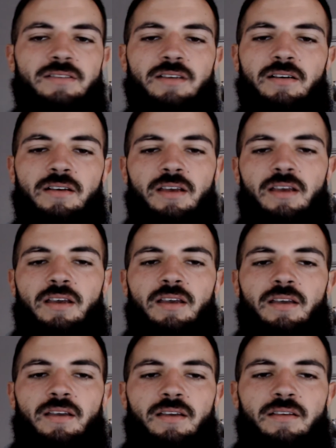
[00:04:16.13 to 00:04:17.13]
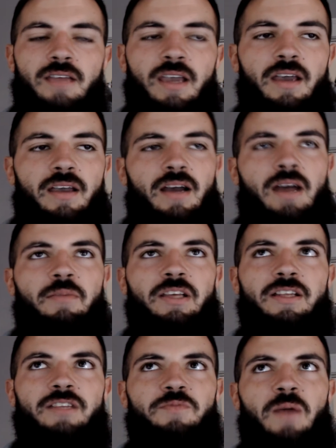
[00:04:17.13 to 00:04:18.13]
So, yeah, I
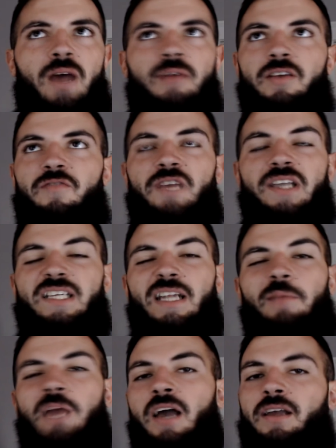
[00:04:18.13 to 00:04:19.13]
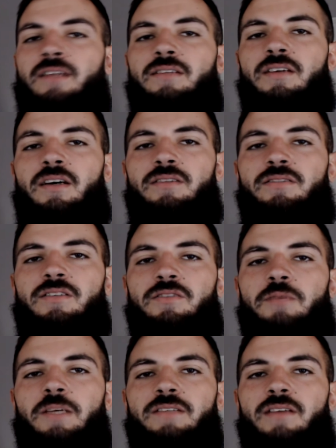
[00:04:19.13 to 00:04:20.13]
mean, it's probably a fight that I'm not going to touch
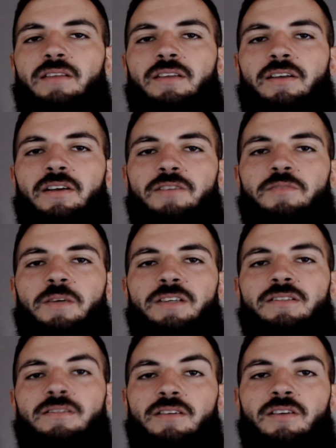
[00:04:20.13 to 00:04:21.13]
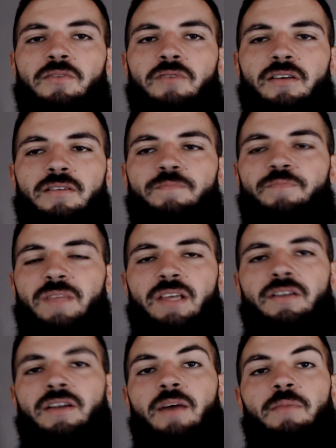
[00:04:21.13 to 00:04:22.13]
just because I think Curtis Blaydes is going to win,
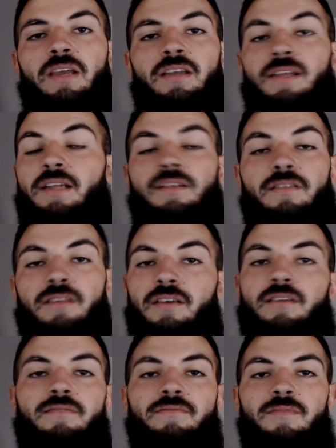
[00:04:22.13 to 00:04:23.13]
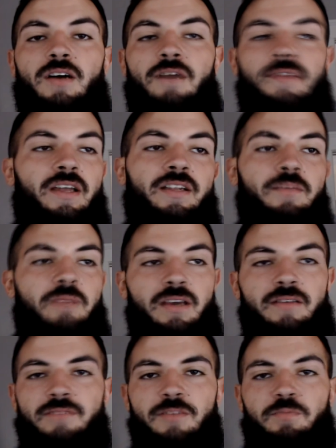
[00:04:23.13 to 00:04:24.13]
and you're not making anything off of any
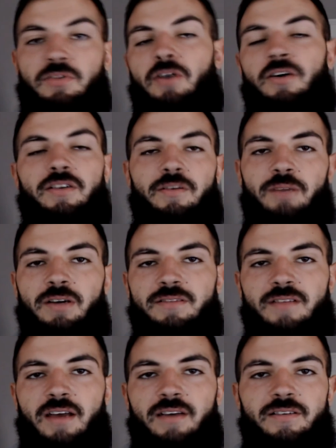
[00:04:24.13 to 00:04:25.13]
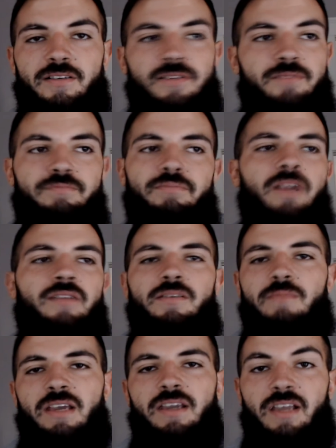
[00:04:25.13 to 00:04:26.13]
bet. You throw $100 down, and you're barely
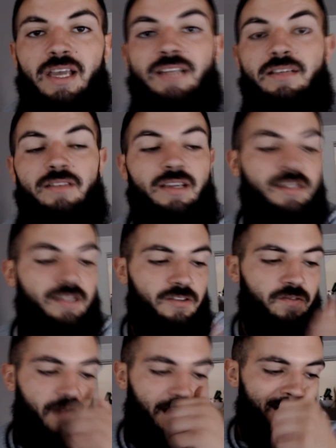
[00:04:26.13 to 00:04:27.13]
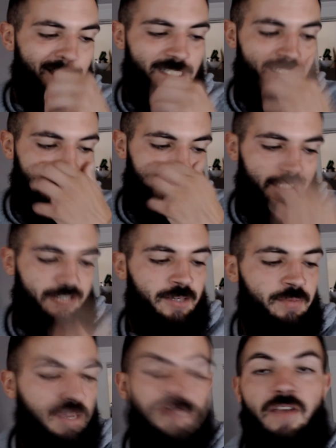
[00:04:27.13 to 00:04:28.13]
making anything in this fight just because he's such a
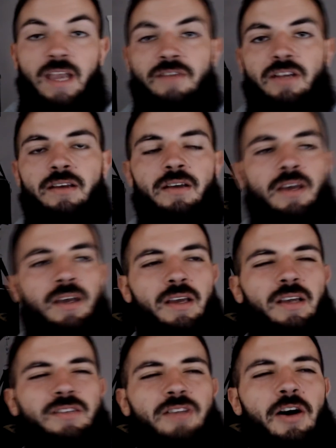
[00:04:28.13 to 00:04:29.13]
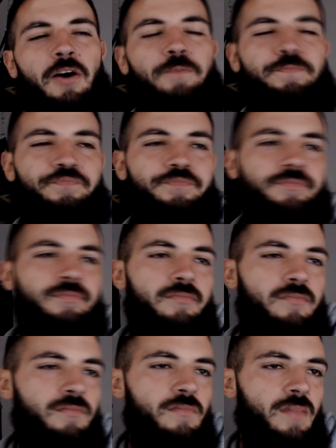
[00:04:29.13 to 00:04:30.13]
big favorite. So,
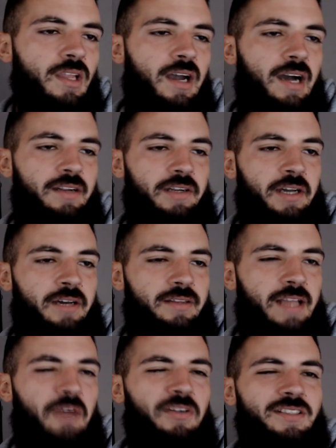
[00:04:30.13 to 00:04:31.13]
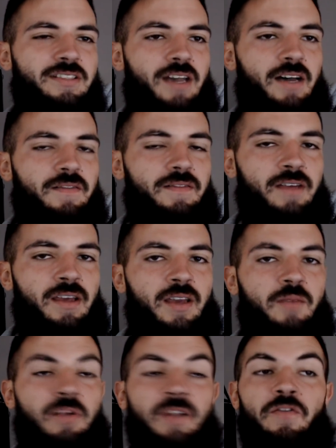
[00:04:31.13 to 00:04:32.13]
I don't know. That one's tough.
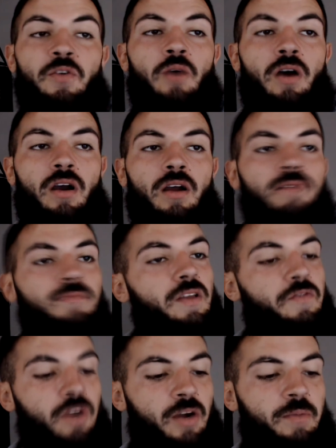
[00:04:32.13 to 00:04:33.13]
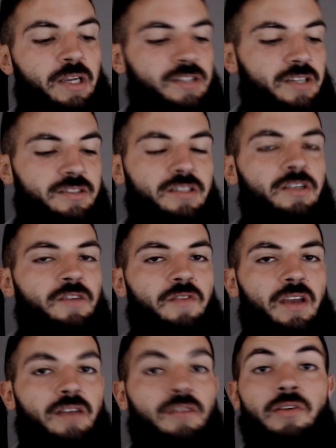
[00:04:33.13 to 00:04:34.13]
But if you are a big Jairzinho
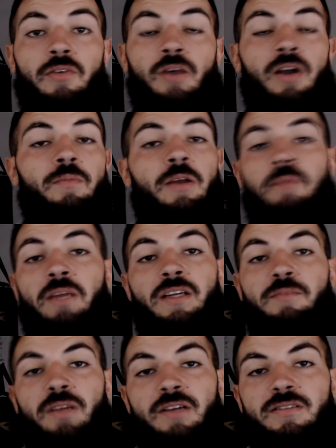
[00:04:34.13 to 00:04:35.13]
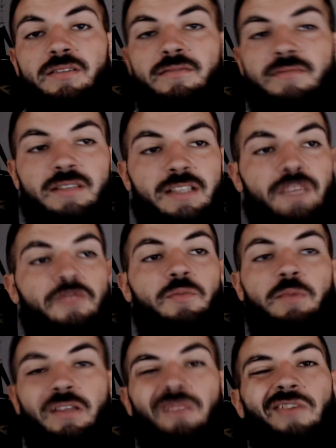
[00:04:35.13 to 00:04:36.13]
fan or you are a big betting person, this would
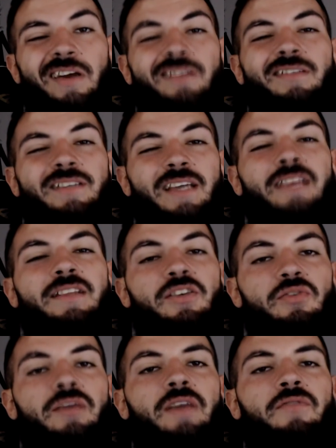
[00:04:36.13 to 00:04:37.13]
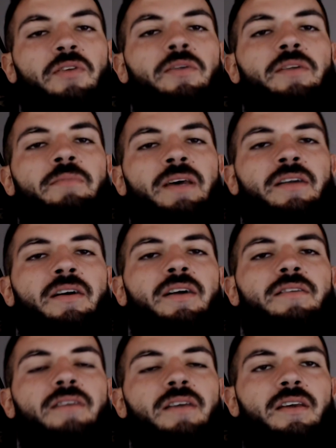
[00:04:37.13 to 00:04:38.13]
be the fight of the night that you definitely want to bet
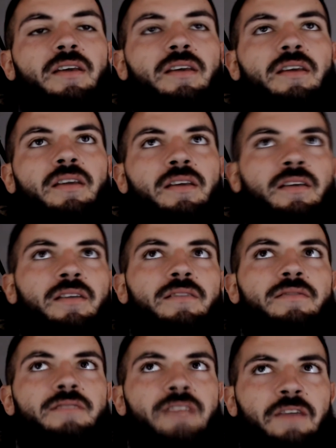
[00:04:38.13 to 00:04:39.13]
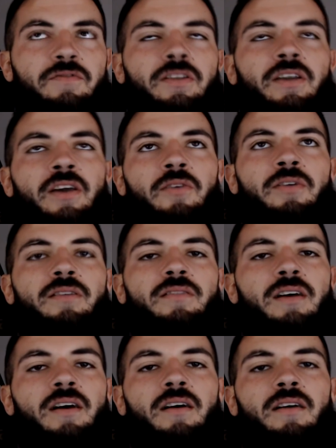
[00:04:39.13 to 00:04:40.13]
on. And definitely go with
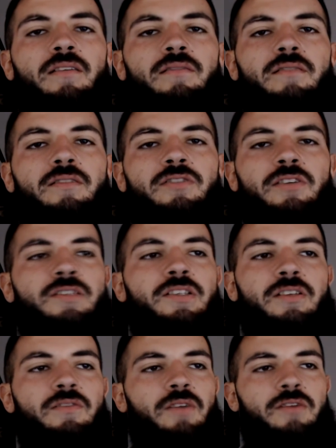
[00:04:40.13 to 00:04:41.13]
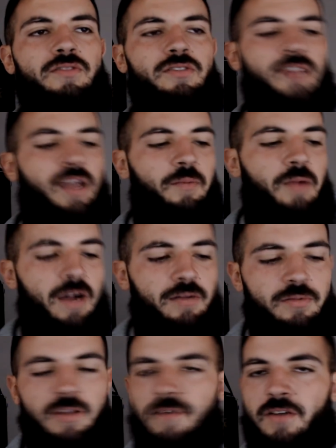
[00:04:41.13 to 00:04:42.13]
the Jairzinho Rozenstruik,
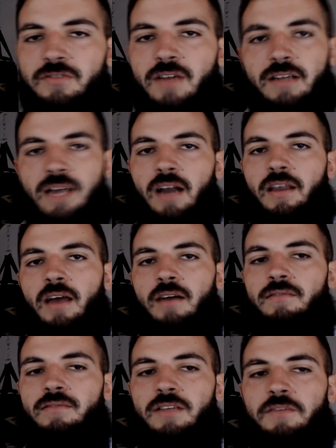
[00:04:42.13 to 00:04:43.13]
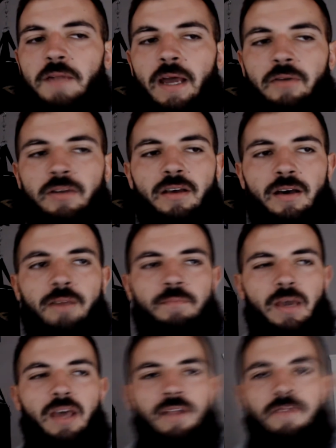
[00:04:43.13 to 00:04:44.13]
probably first round knockout. That's what I would
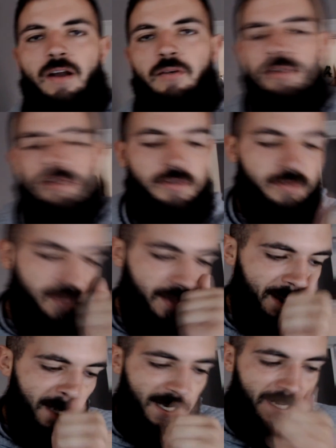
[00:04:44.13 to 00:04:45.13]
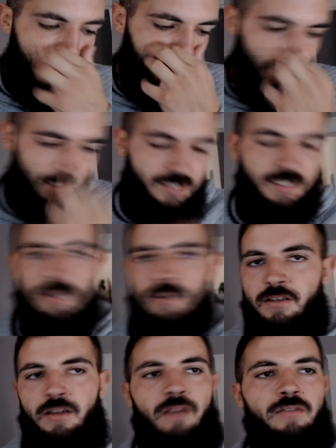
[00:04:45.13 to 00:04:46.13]
bet if I were you. Just to,
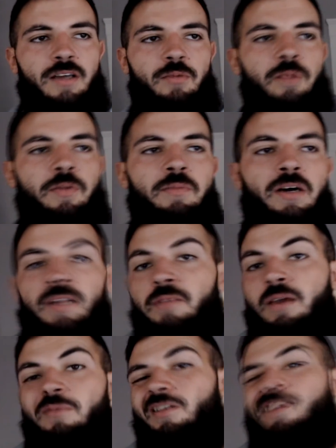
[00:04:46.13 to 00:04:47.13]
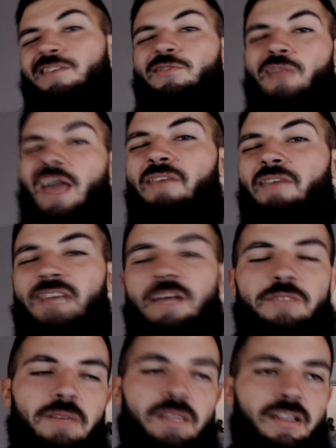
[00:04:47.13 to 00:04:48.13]
double up your money, maybe like 2.5
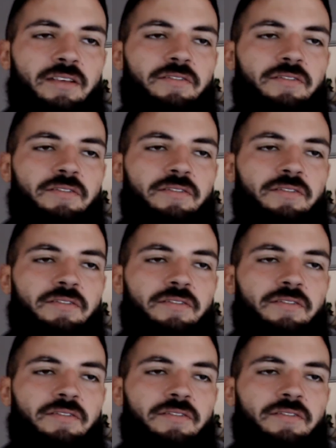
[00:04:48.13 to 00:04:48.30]
times your money.